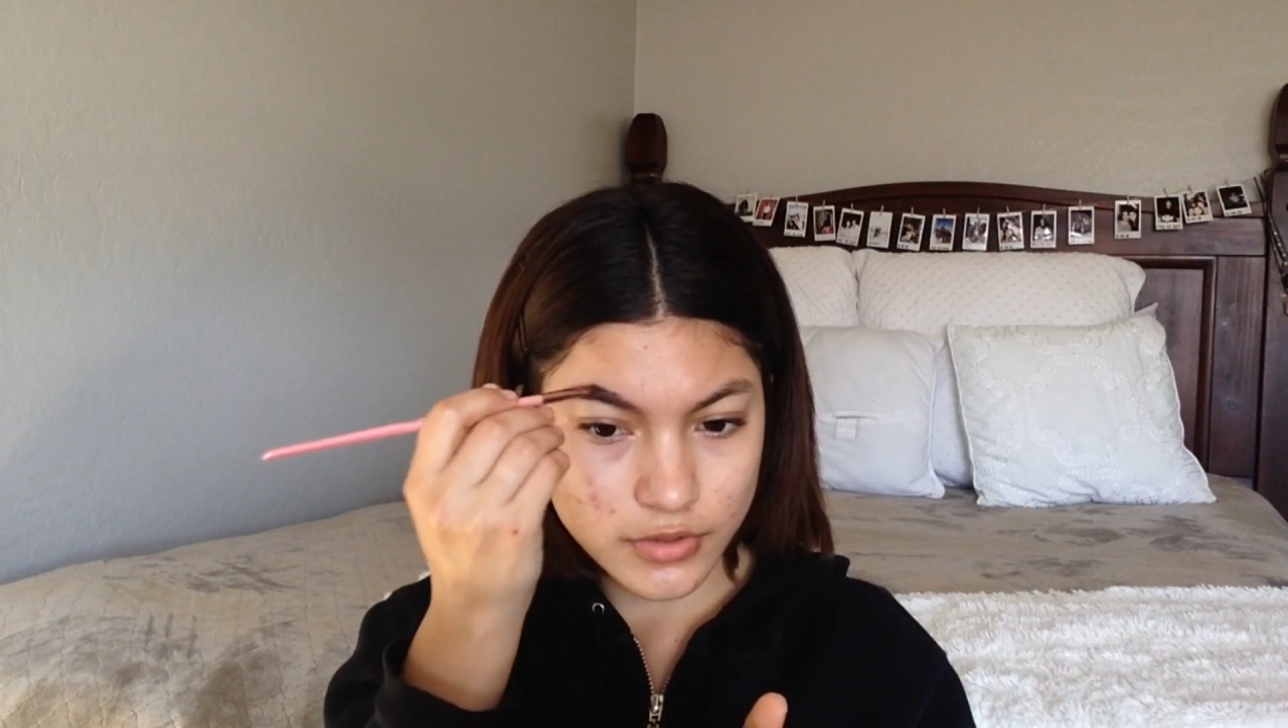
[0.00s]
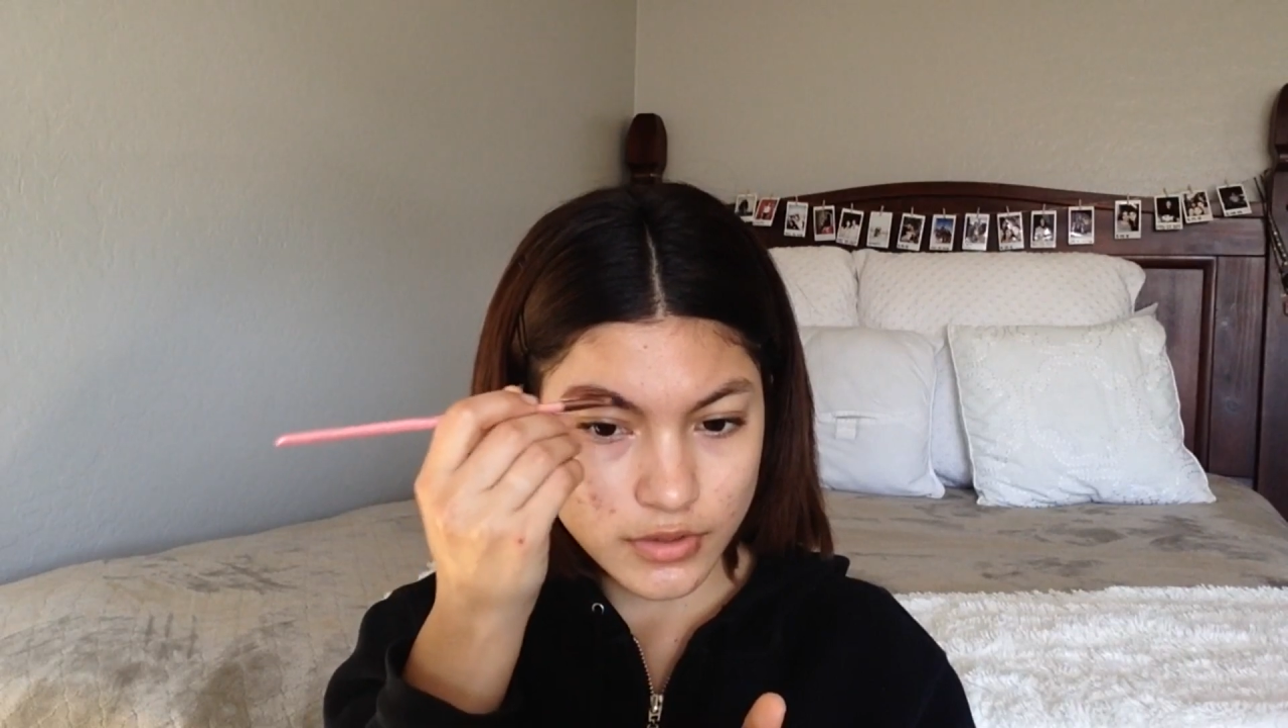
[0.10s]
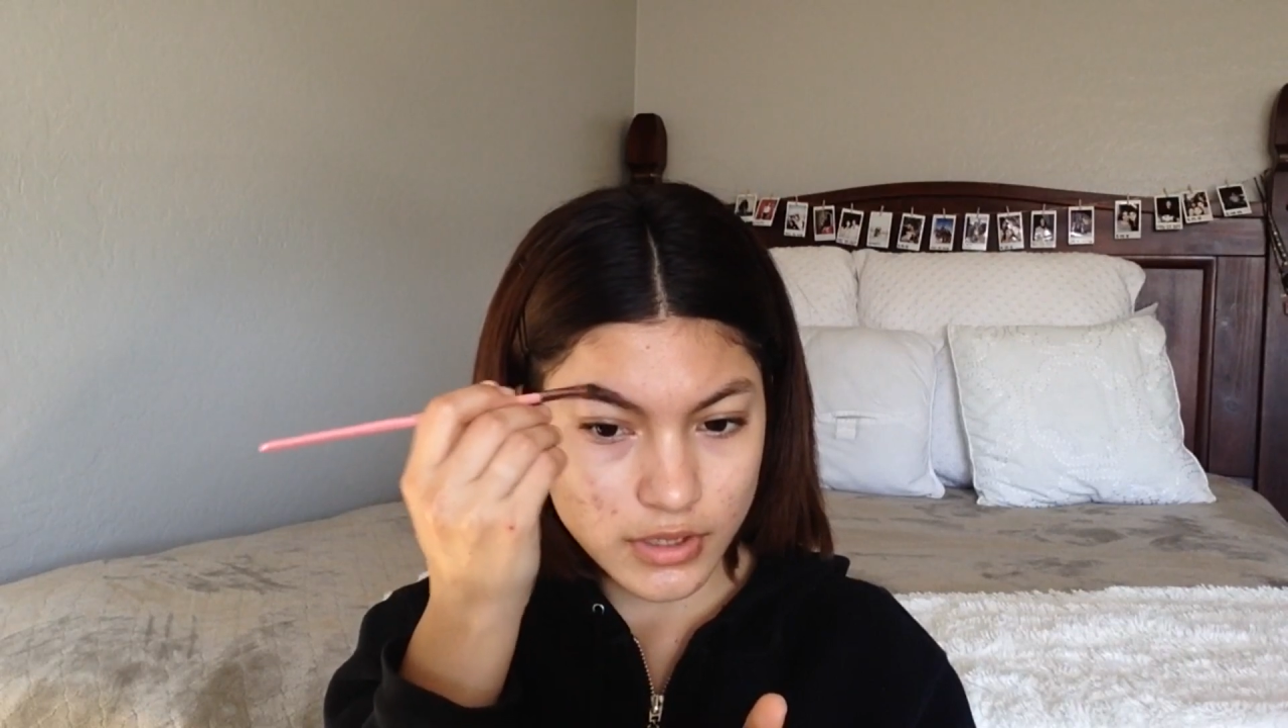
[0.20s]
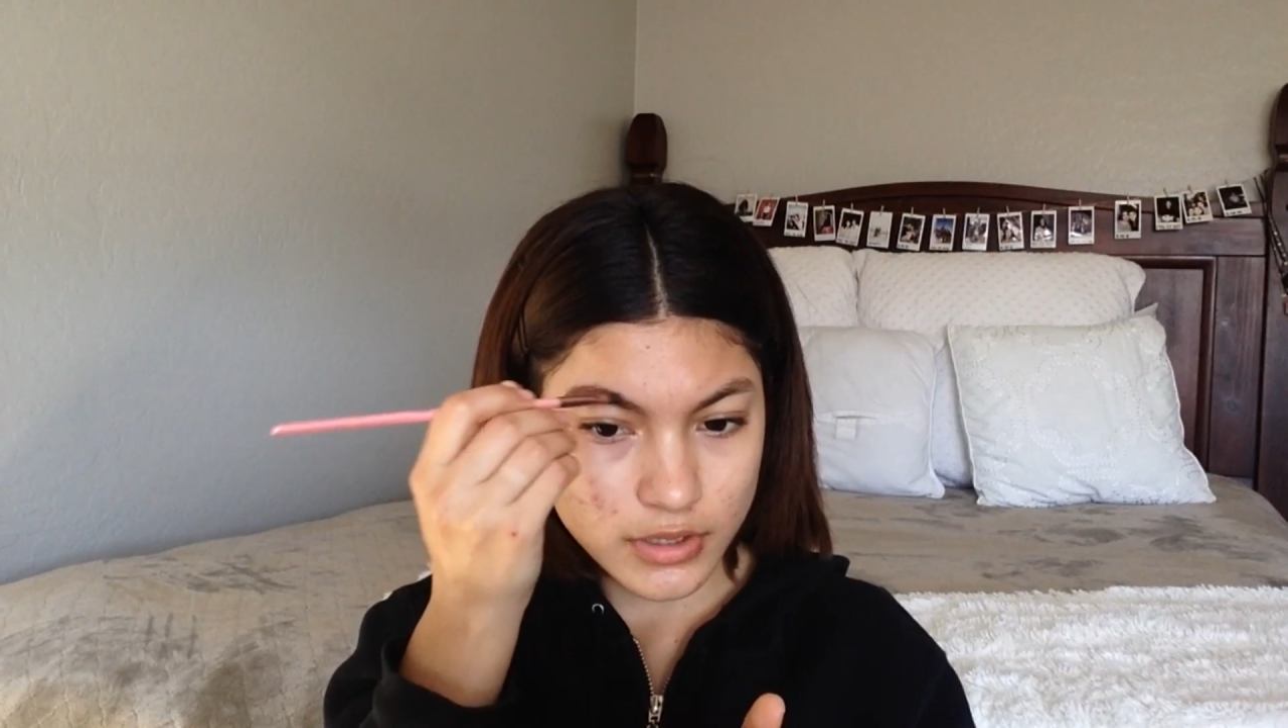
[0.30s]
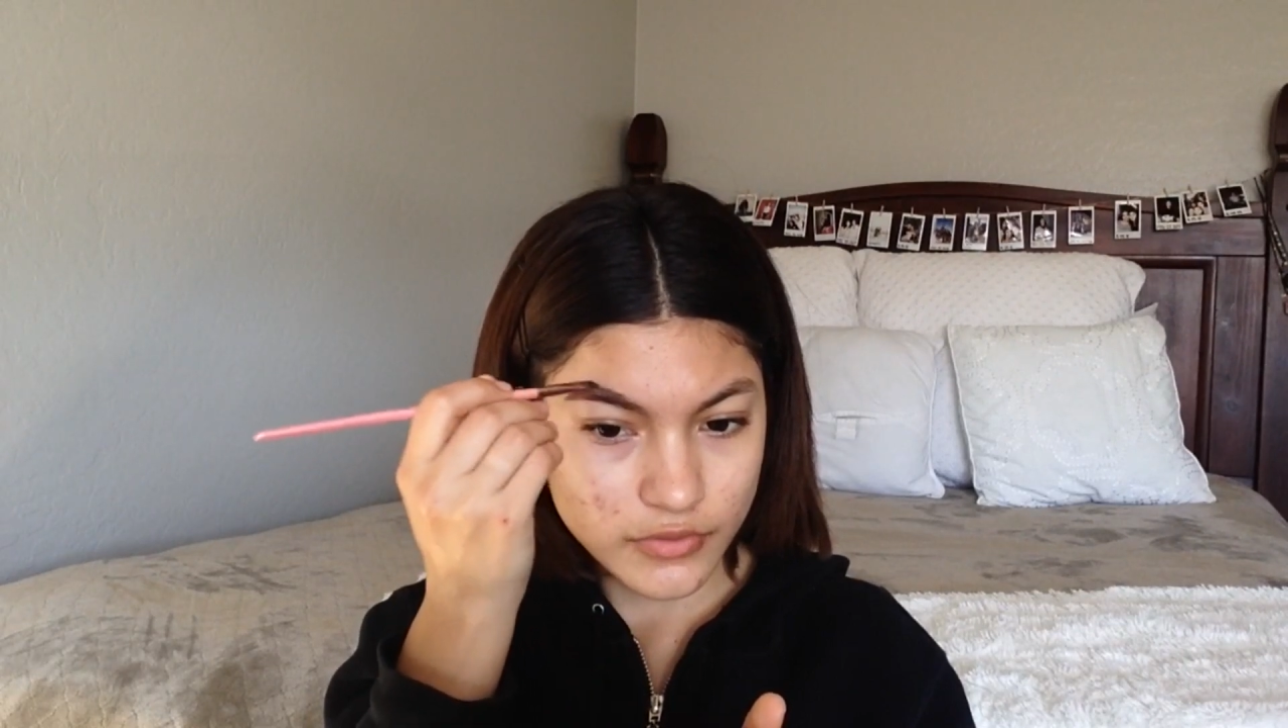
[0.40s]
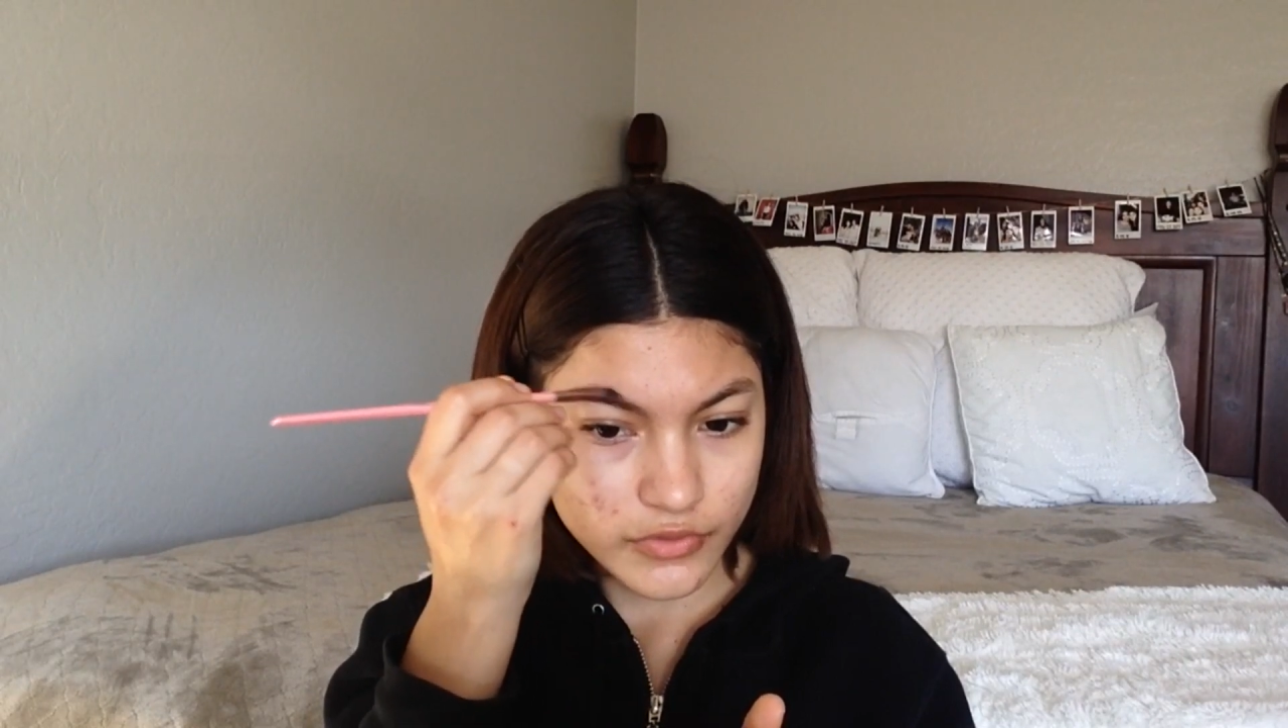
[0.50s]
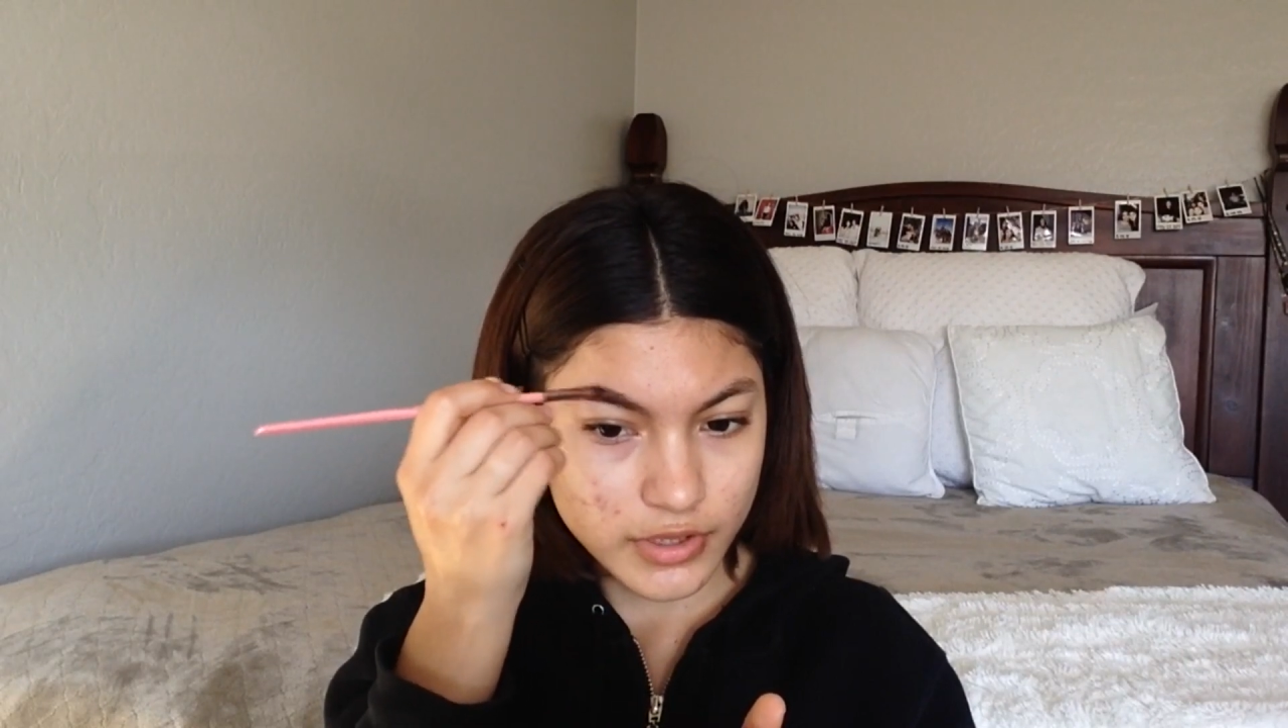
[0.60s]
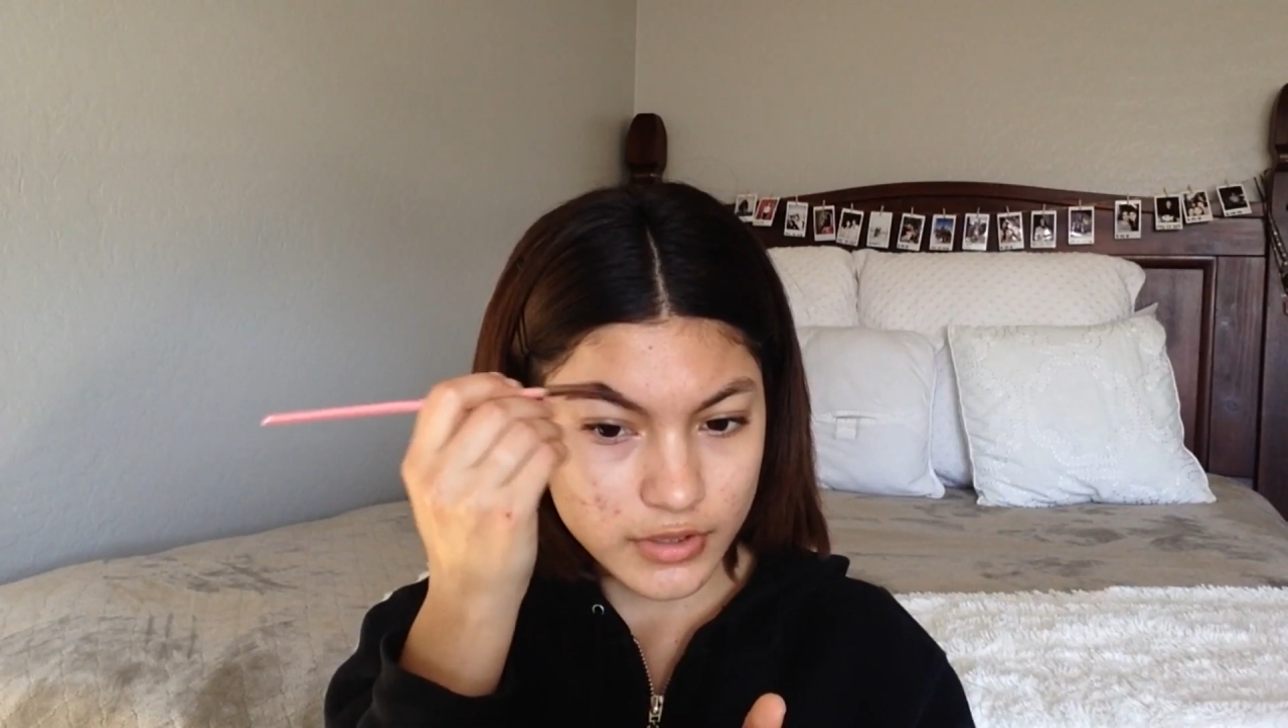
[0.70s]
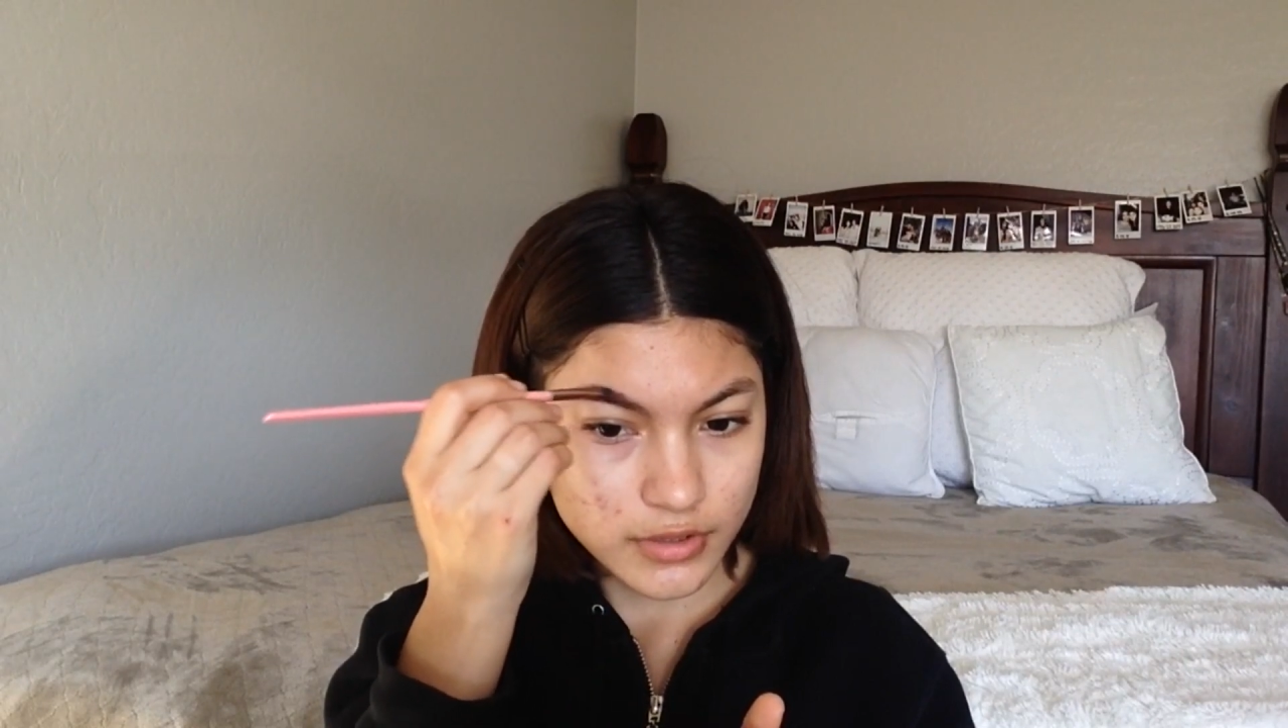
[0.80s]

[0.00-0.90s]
make sure it